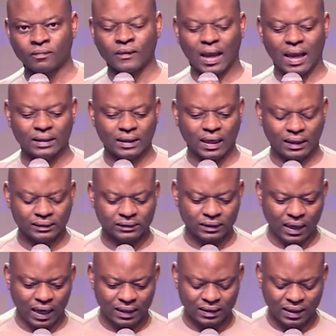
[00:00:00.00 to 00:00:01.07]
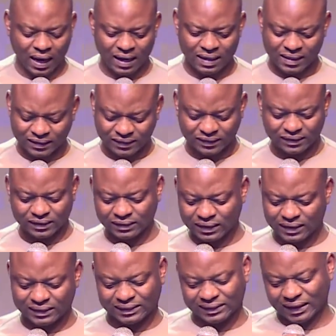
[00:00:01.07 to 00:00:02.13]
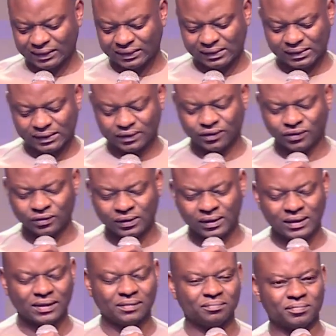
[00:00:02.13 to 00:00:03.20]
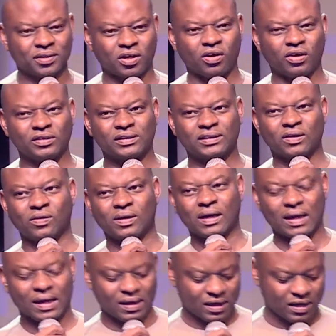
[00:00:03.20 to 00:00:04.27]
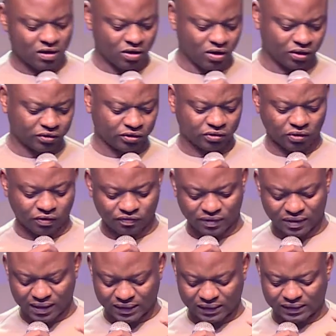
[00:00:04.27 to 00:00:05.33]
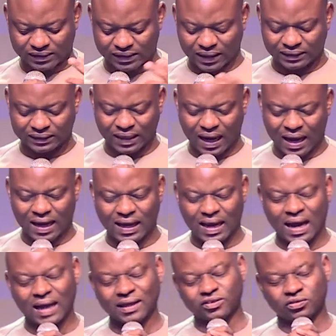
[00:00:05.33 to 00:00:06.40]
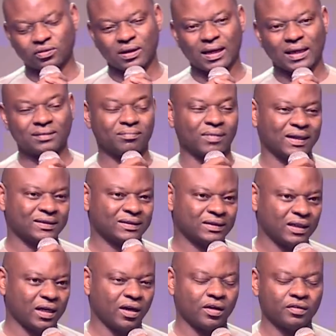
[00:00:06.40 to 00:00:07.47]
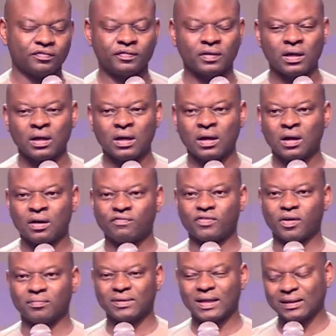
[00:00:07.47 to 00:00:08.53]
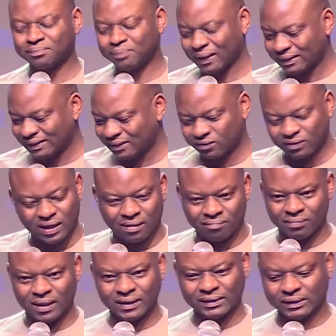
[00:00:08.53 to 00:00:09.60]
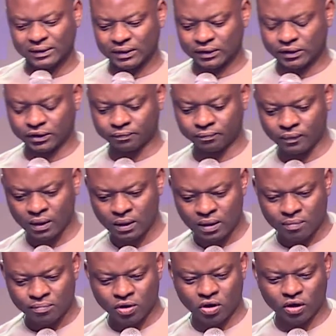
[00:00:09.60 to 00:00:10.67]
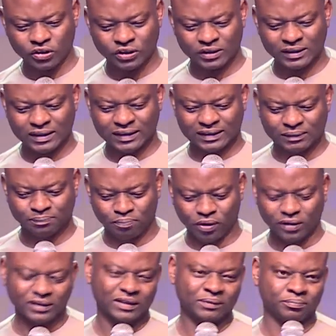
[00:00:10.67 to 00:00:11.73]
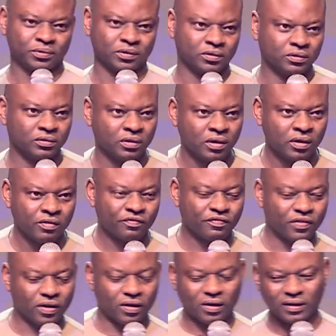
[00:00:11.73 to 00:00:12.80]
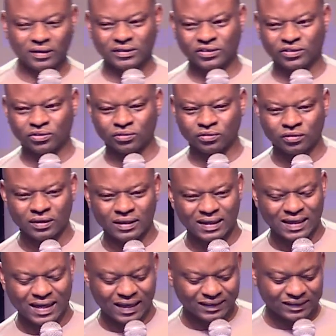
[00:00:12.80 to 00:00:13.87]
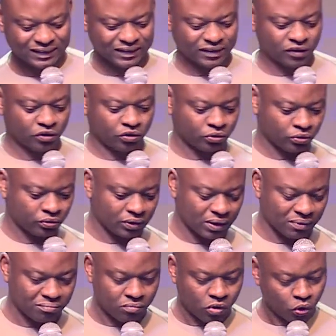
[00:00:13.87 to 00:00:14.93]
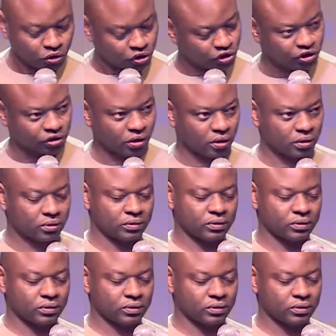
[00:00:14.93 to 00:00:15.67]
And I listened intently to him because there were a lot of things that I had to learn myself from that particular message. Because, you see, it's possible for us to get into the motion,